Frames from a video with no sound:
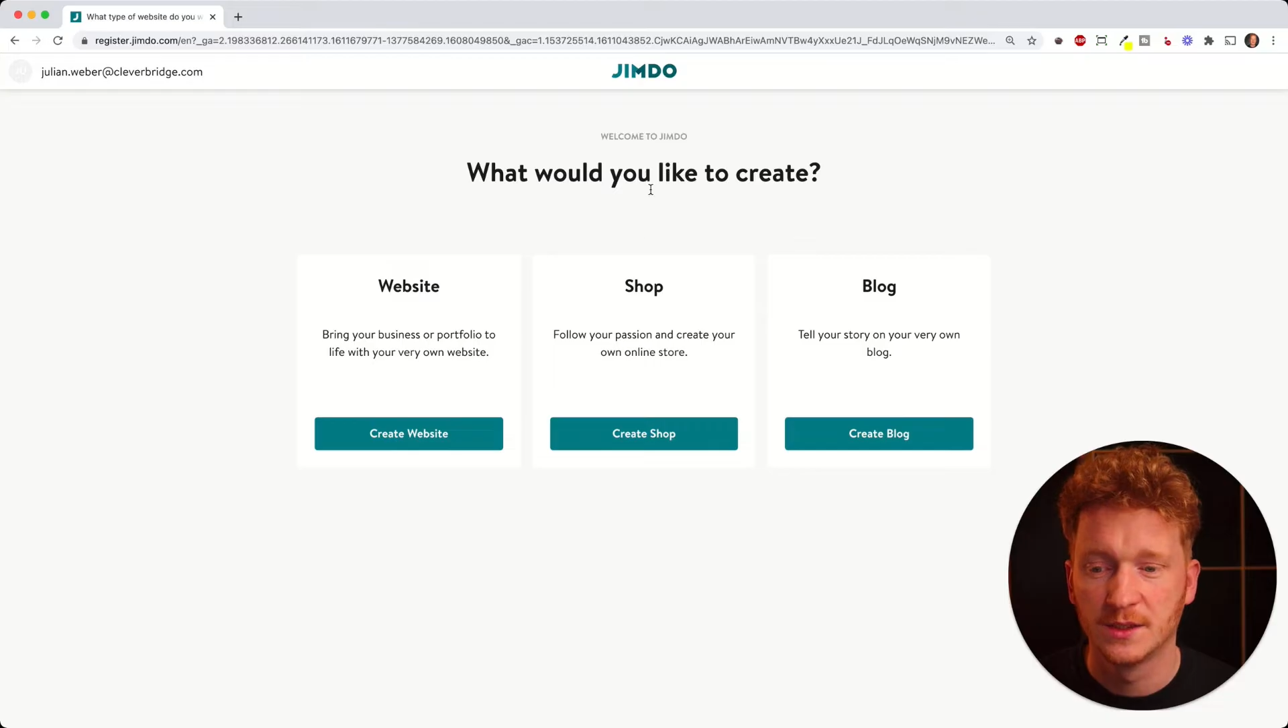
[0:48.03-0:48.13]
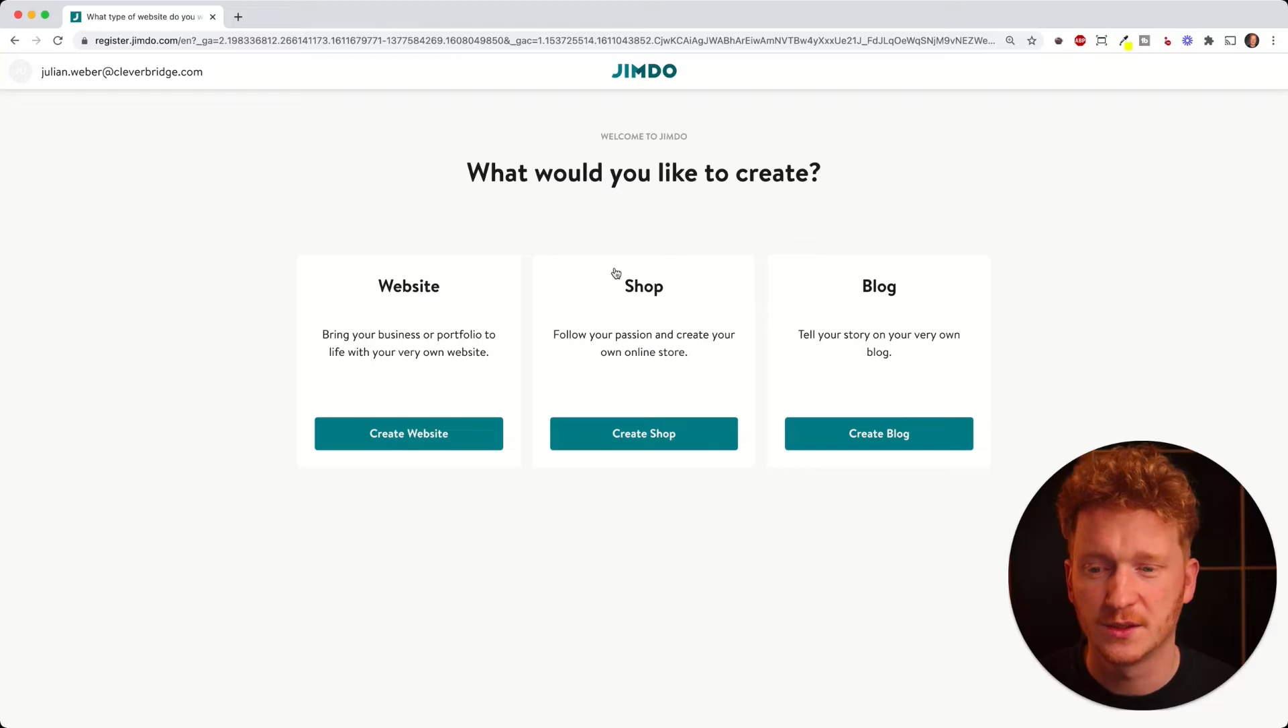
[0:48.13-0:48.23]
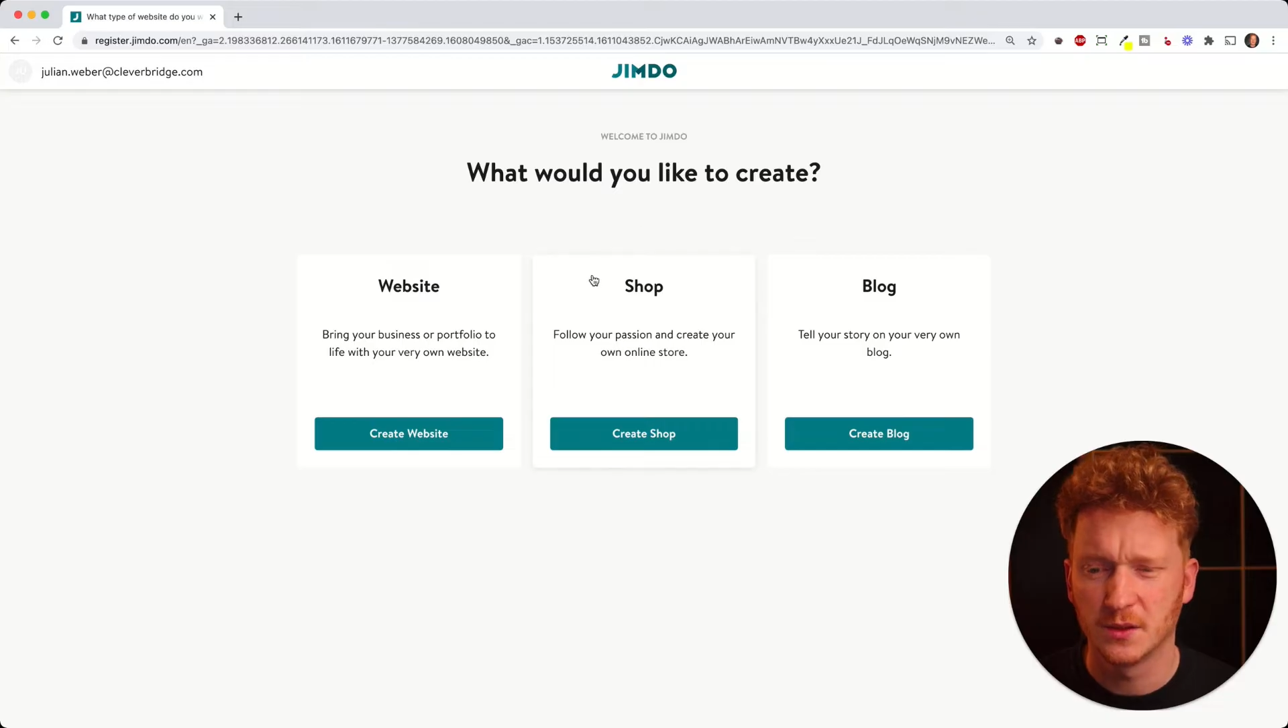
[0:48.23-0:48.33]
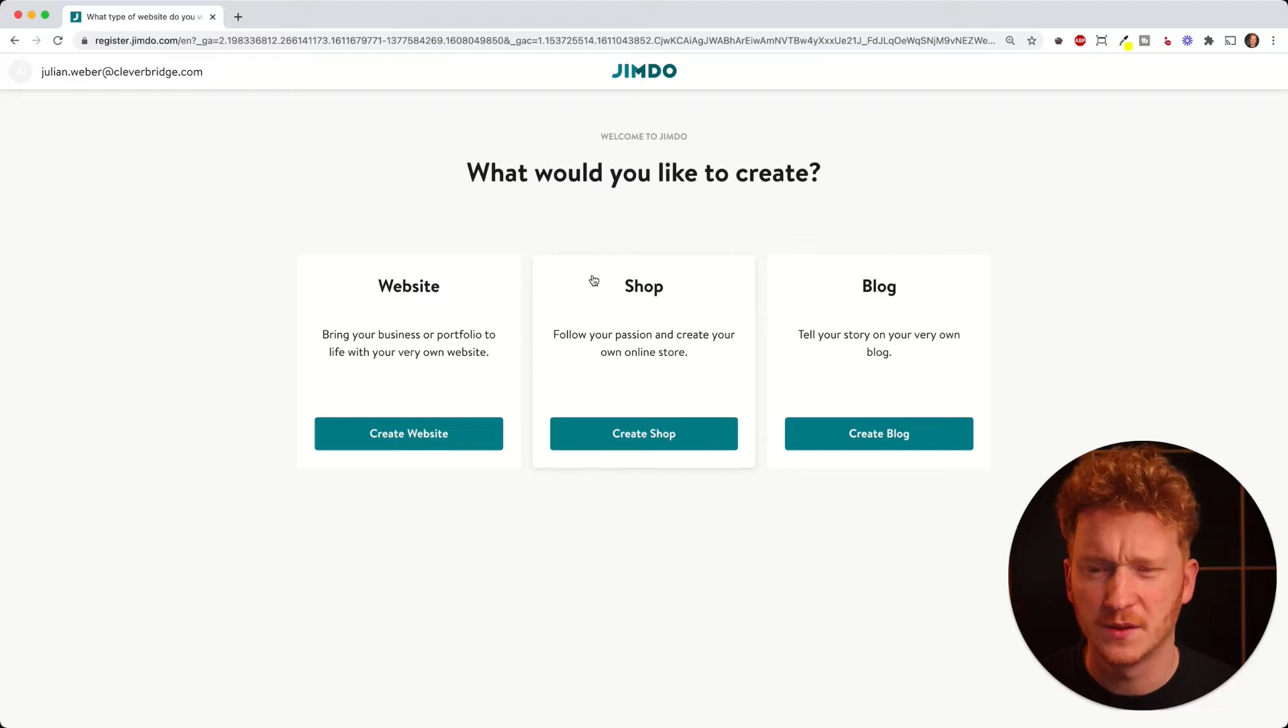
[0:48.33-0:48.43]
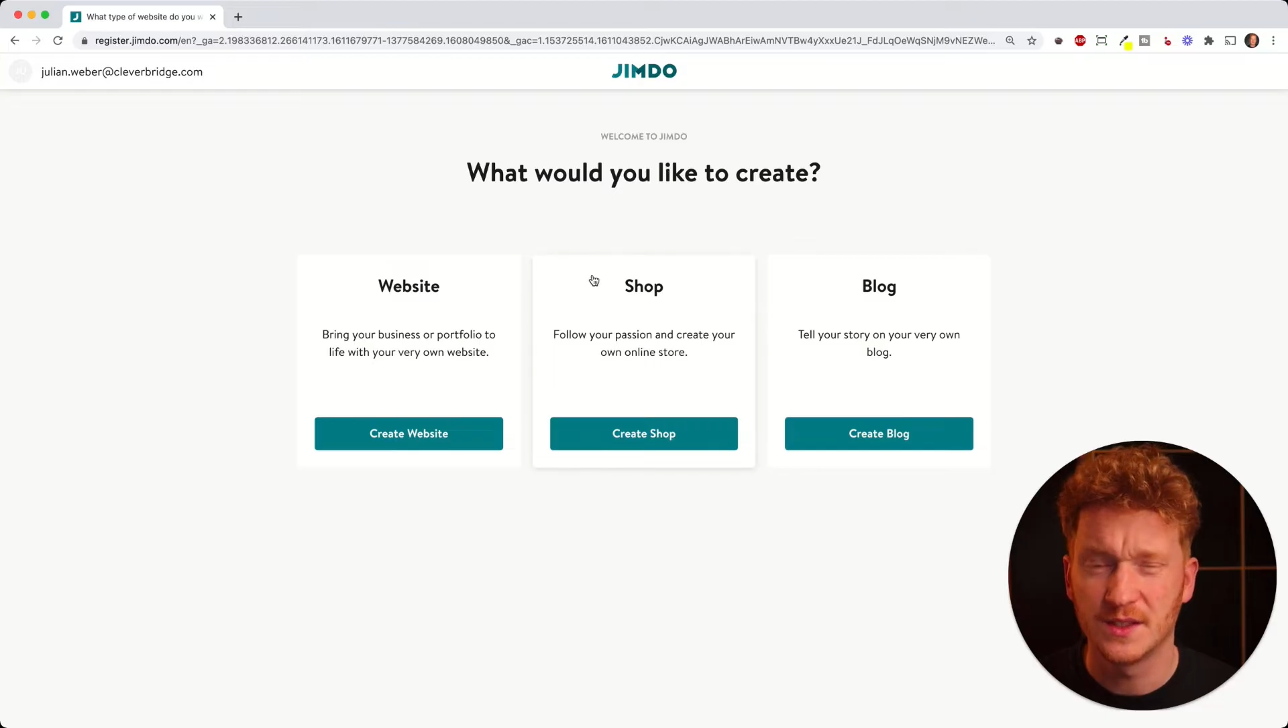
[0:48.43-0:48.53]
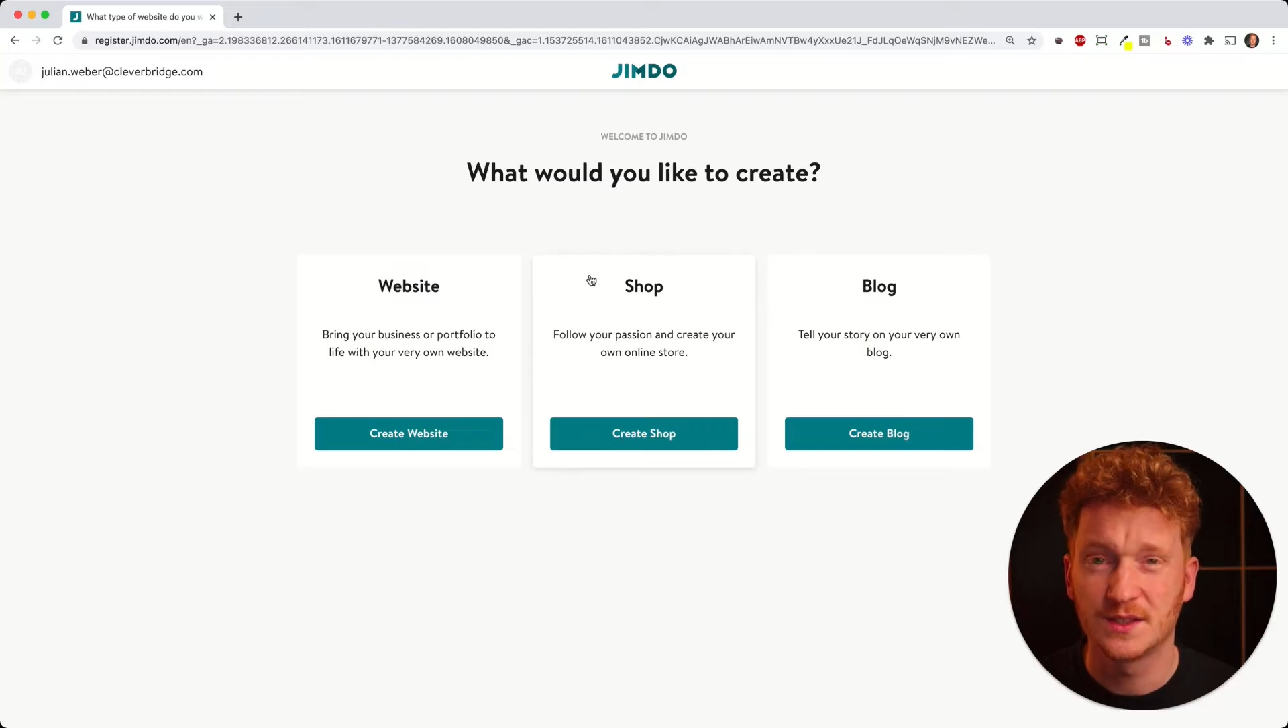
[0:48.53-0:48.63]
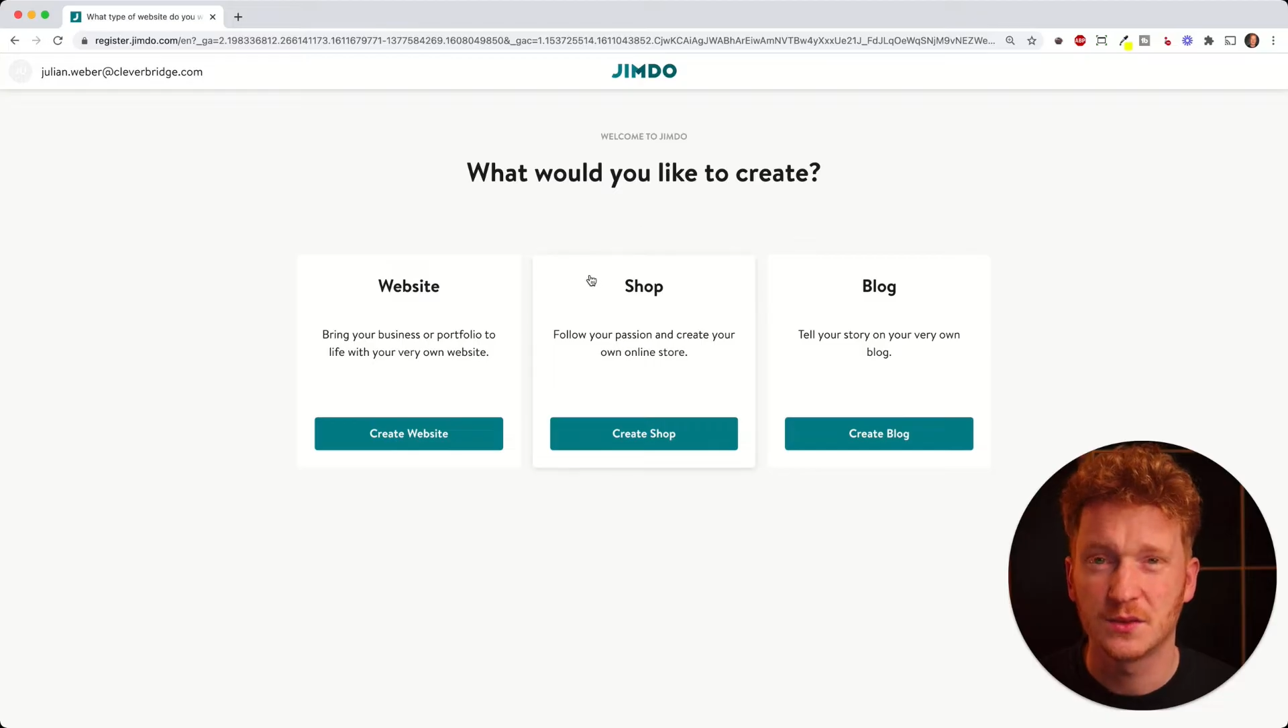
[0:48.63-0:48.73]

So in this